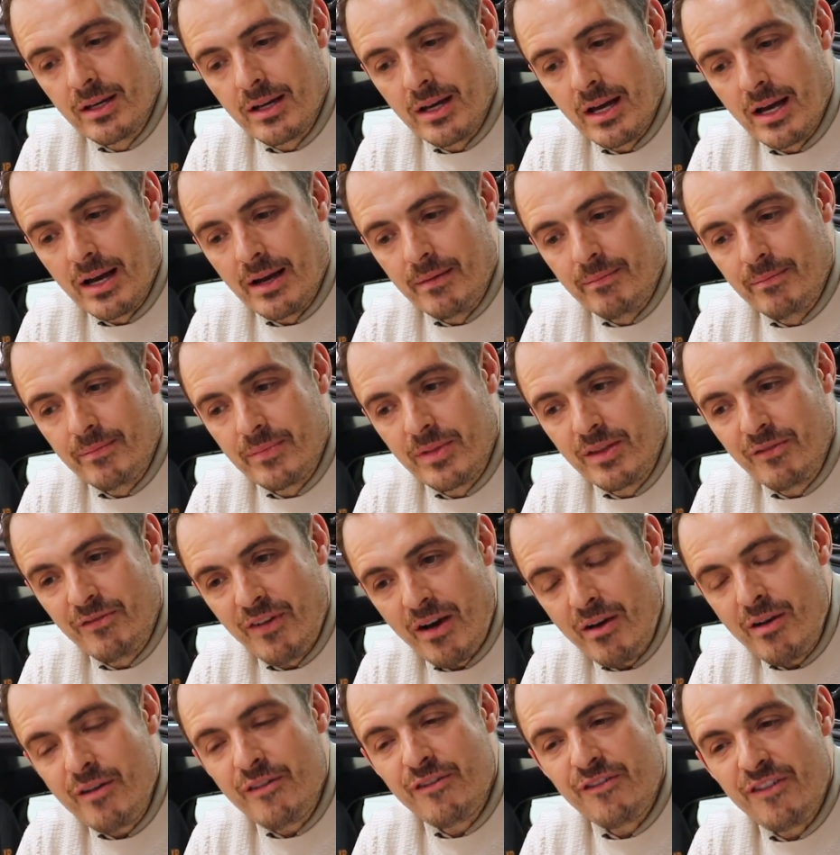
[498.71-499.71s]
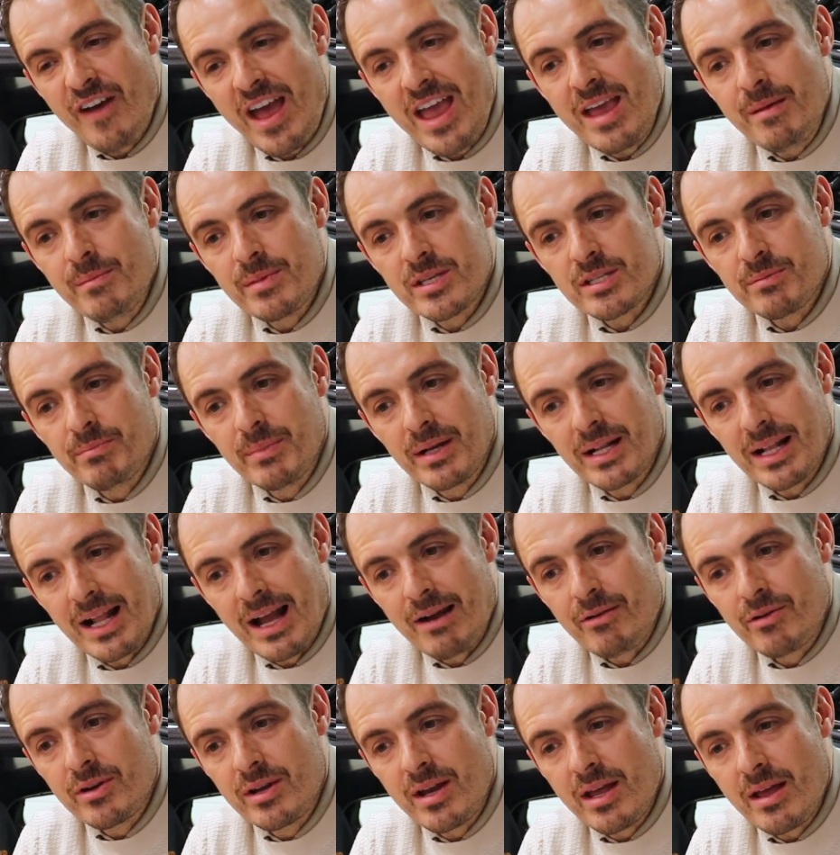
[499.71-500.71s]
the very famous
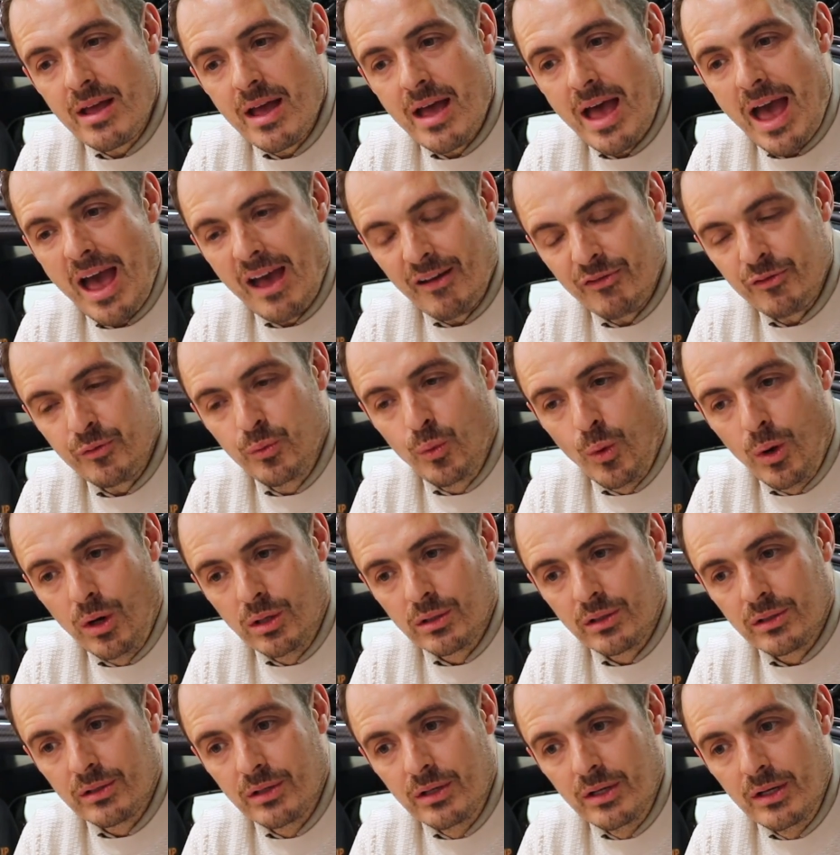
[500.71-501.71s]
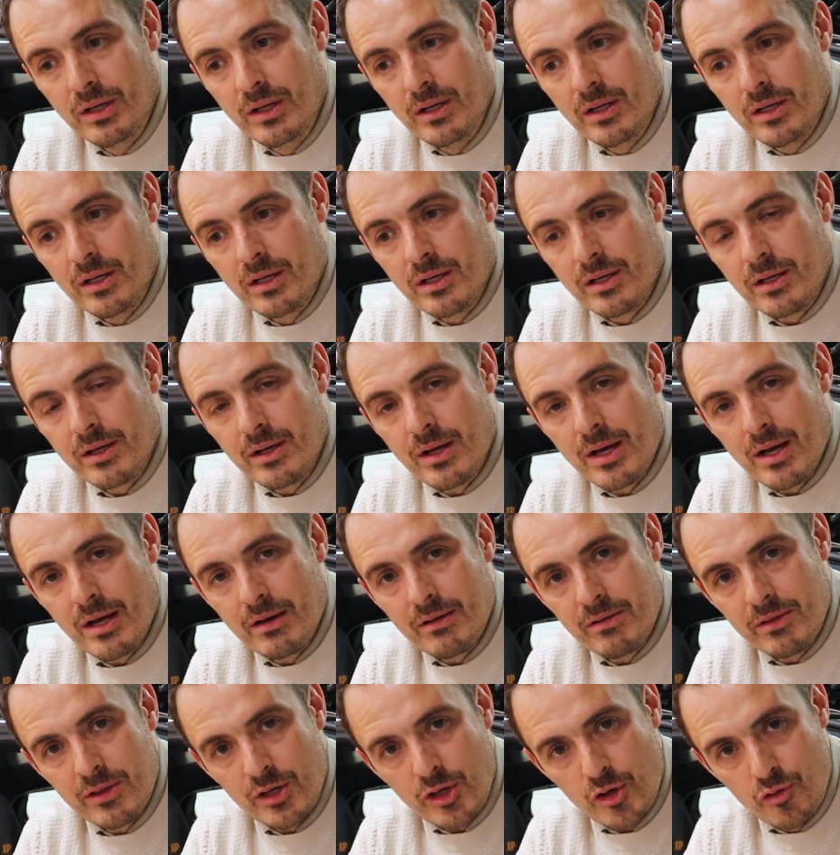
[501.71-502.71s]
McLaren F1,
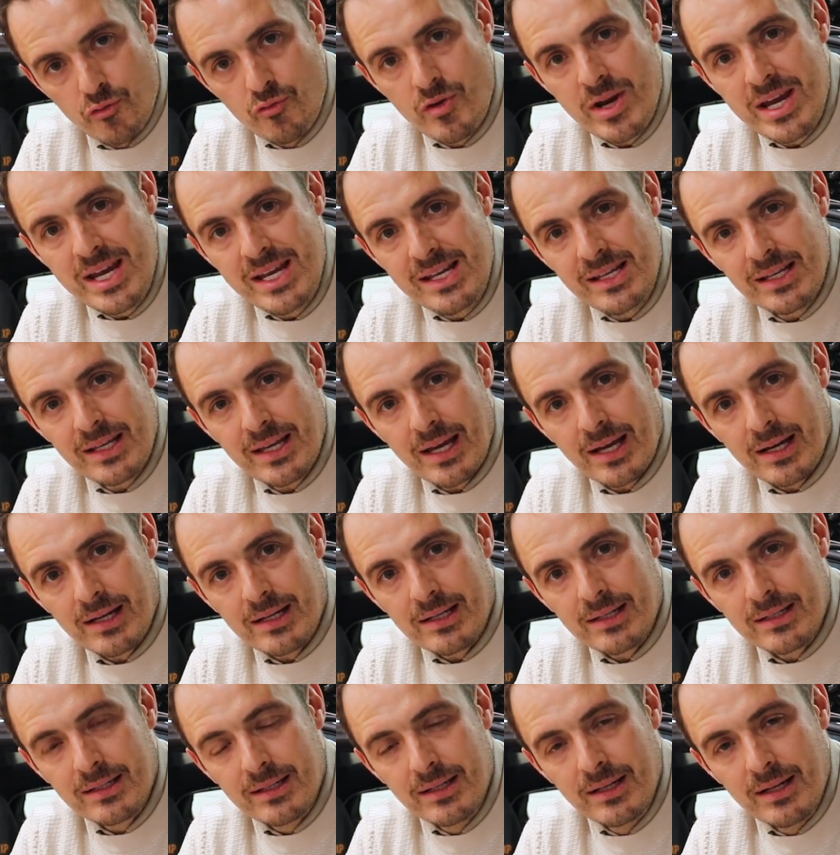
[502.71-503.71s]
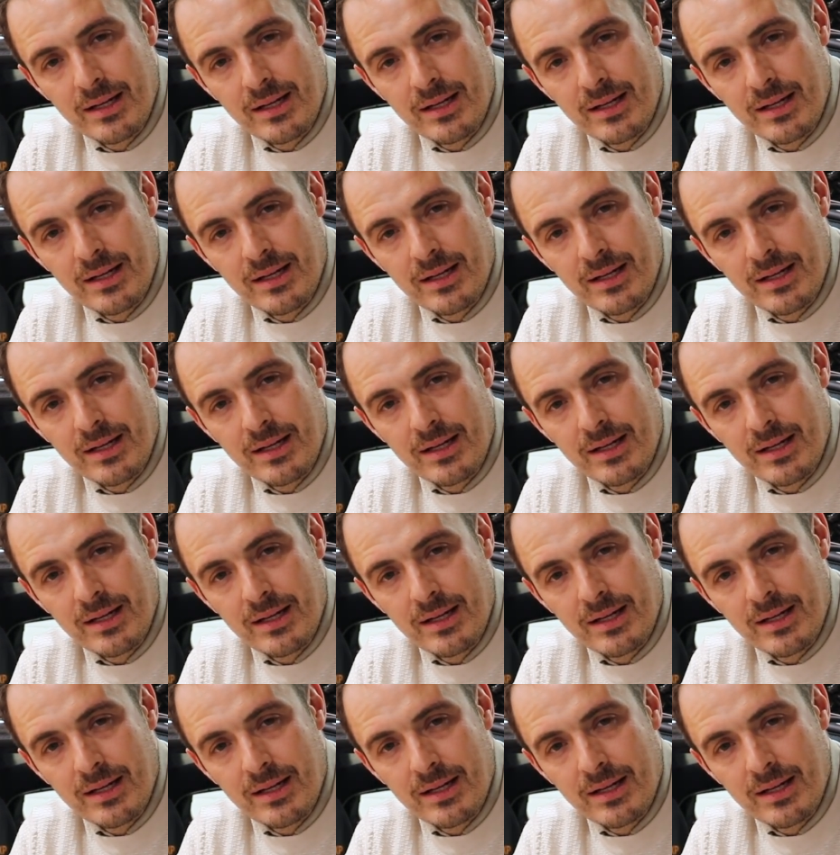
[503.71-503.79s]
the green car